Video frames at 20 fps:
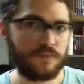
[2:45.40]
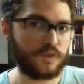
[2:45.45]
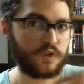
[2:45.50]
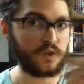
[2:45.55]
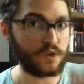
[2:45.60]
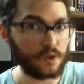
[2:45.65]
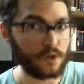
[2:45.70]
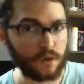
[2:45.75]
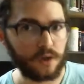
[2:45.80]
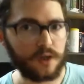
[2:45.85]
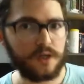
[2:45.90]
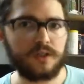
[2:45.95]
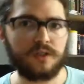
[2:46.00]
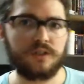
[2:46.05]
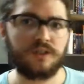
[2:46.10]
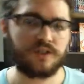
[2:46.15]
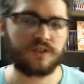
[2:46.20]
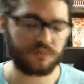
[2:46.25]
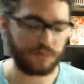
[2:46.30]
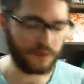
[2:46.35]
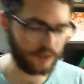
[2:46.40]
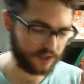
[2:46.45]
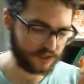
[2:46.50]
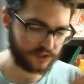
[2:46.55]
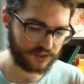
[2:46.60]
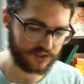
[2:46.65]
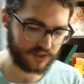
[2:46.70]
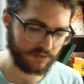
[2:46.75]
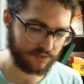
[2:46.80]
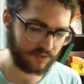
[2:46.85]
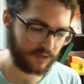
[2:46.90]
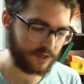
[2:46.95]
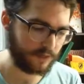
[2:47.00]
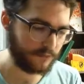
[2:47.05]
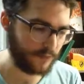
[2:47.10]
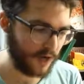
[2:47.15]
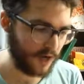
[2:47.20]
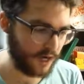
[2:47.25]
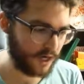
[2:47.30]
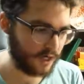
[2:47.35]
to your interests, but it's definitely
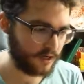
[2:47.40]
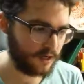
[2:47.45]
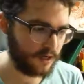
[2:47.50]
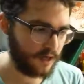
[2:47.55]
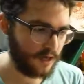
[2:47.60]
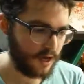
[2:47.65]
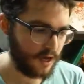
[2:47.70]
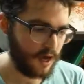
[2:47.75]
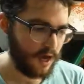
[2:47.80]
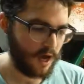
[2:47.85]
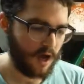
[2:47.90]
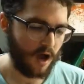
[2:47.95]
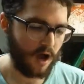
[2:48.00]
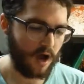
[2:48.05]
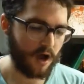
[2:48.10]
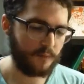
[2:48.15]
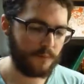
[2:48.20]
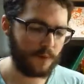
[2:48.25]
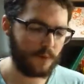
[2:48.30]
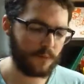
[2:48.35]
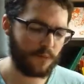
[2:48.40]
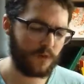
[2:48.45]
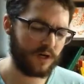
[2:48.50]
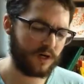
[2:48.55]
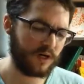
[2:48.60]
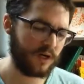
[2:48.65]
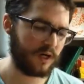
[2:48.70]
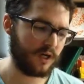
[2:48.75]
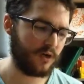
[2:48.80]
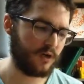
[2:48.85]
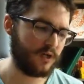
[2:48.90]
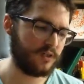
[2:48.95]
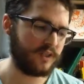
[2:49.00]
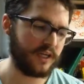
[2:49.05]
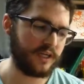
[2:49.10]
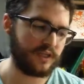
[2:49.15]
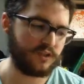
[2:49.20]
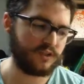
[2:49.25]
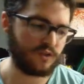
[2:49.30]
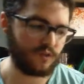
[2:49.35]
in mine. But we're going to go ahead and
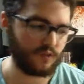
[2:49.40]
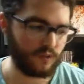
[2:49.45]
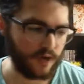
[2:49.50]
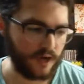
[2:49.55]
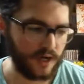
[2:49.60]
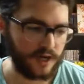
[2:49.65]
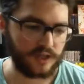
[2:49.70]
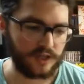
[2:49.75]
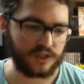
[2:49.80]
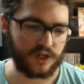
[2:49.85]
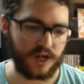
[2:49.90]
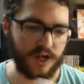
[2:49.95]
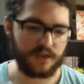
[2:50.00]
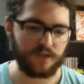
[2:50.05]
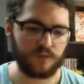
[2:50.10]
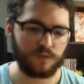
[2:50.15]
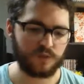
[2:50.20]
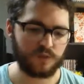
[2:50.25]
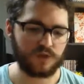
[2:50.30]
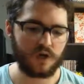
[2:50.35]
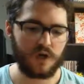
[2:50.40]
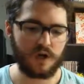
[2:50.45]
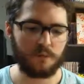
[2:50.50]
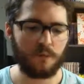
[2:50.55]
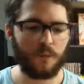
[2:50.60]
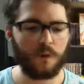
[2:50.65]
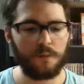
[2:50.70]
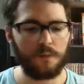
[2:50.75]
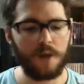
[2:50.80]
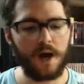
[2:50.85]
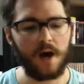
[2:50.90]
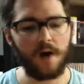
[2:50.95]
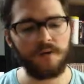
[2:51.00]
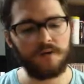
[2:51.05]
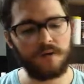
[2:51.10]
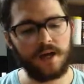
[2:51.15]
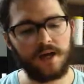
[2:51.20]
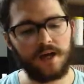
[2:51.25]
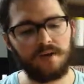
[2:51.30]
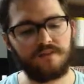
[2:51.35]
take it to the range, and then we'll talk more about,
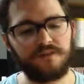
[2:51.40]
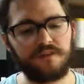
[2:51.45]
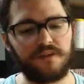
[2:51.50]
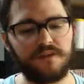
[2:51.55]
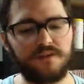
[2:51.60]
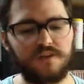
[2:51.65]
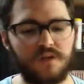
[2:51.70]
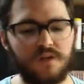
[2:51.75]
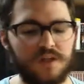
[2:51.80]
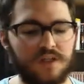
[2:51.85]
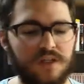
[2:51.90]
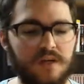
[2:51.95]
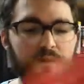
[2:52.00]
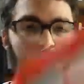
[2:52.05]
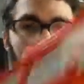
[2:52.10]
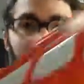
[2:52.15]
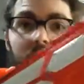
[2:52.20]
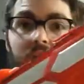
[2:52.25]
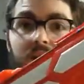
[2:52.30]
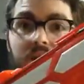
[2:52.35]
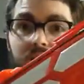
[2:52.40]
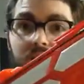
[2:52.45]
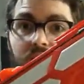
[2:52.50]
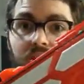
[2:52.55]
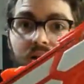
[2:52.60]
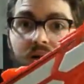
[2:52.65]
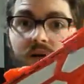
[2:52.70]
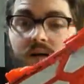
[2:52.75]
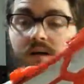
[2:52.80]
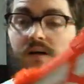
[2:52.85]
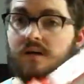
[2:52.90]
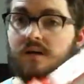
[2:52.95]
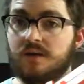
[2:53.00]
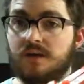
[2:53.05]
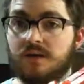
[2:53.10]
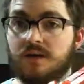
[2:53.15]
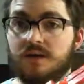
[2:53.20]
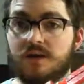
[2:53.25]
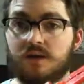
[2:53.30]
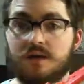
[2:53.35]
I guess, the construction of it. We got the,
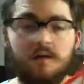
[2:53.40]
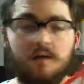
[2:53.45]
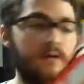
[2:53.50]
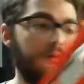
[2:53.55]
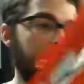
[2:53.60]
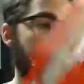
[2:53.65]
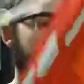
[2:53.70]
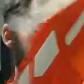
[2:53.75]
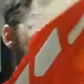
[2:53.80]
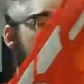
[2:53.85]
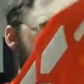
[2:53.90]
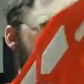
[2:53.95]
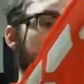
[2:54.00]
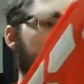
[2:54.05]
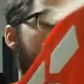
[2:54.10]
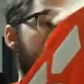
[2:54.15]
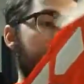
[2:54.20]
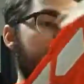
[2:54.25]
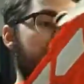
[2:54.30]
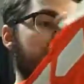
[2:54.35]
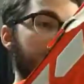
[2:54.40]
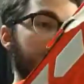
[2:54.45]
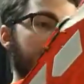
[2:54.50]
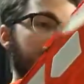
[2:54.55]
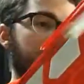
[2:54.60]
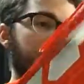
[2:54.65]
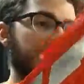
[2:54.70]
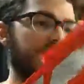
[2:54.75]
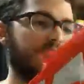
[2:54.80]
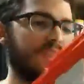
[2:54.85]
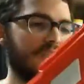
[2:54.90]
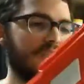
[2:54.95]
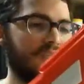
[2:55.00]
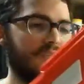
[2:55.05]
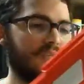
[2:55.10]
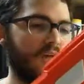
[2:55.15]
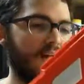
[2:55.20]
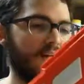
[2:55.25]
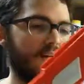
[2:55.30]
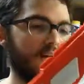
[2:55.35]
let's see, which one is
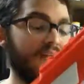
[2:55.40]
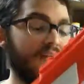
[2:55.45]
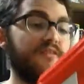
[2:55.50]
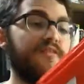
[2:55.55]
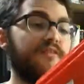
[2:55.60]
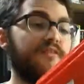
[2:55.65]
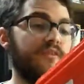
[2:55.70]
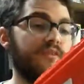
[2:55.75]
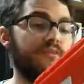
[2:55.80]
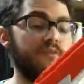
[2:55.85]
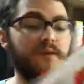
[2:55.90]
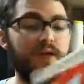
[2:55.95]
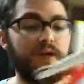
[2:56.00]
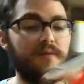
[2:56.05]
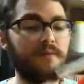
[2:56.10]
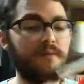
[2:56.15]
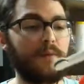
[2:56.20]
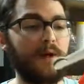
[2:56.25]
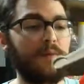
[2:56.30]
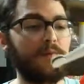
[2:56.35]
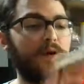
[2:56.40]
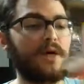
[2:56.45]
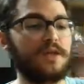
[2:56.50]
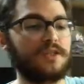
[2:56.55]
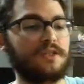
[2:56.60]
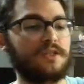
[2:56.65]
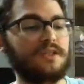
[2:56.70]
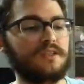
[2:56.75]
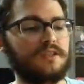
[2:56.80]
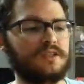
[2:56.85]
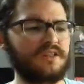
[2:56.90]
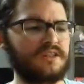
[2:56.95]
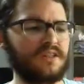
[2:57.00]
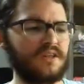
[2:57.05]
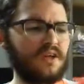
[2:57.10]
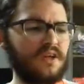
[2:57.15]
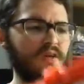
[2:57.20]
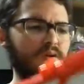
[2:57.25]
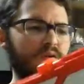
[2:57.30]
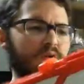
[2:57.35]
this? This one came from my modulus. It's a
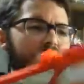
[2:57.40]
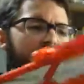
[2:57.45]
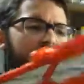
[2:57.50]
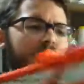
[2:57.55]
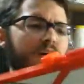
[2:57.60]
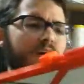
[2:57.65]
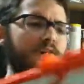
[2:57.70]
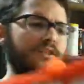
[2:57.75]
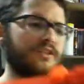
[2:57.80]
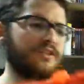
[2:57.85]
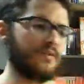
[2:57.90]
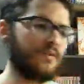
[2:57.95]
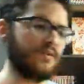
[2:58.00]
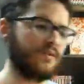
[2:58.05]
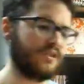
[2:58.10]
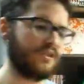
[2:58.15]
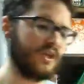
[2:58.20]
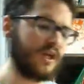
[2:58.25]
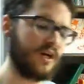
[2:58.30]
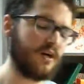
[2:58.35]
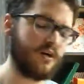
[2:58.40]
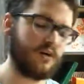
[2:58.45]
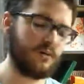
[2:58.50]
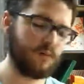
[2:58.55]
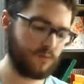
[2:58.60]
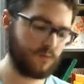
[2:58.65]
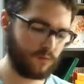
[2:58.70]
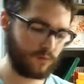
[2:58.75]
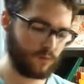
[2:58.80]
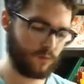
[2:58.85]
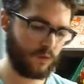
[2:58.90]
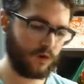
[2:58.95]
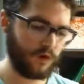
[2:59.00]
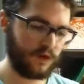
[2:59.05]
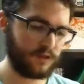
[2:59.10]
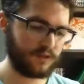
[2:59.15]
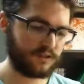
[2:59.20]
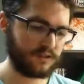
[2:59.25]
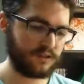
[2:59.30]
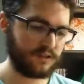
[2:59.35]
little large, so we'll see how it
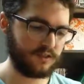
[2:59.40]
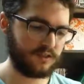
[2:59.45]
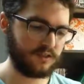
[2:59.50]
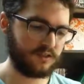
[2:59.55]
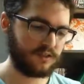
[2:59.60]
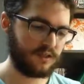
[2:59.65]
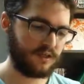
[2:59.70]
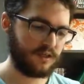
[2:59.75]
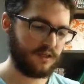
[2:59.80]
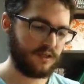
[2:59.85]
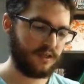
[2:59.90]
works, because